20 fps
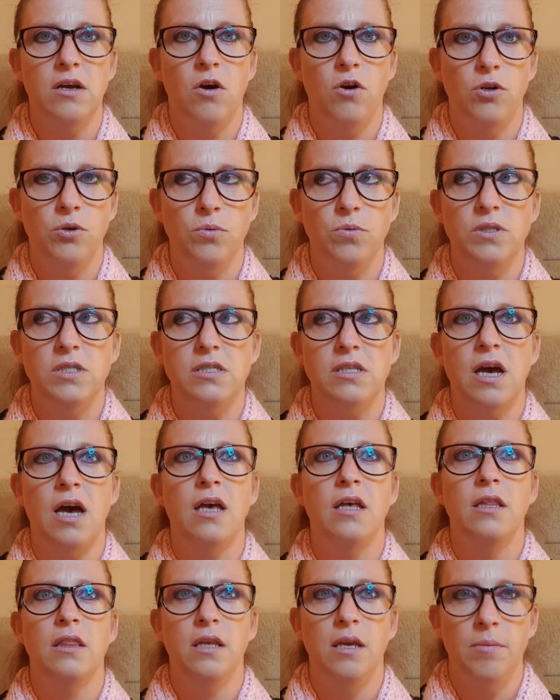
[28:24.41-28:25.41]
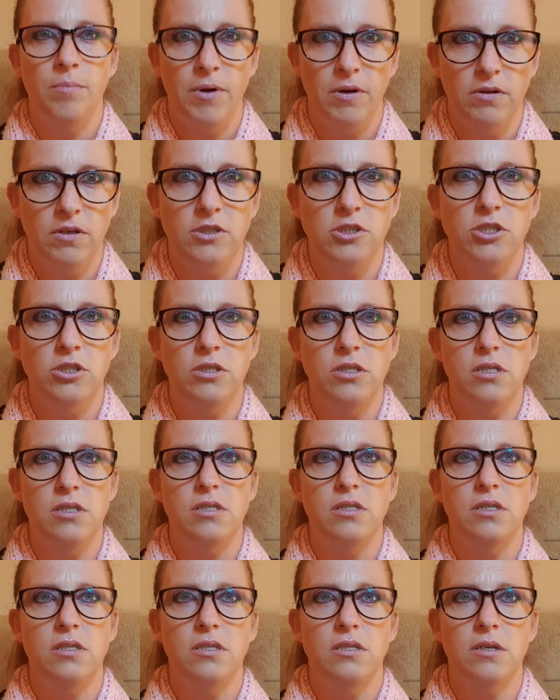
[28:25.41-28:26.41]
I always say the American justice
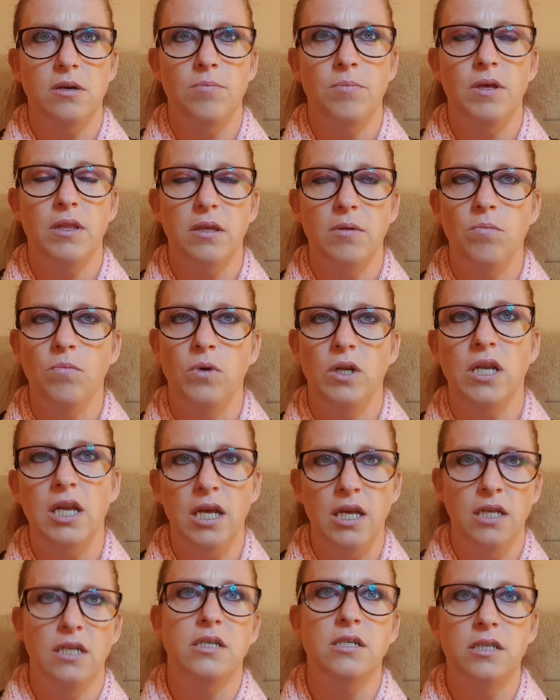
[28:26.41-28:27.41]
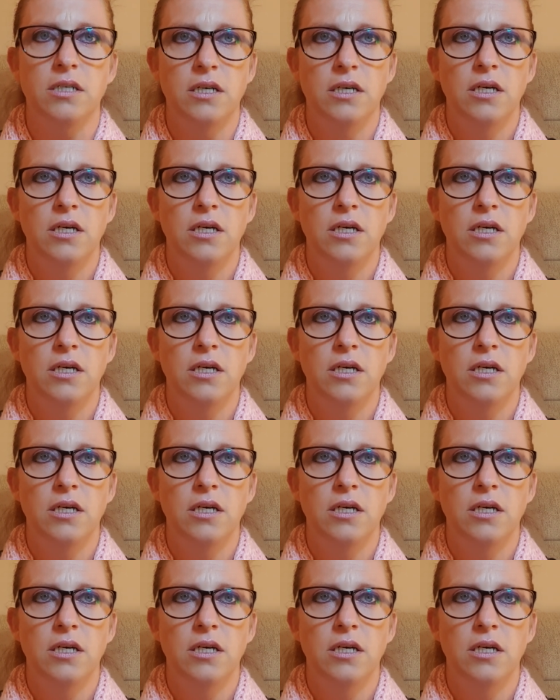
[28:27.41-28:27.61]
system, I think we need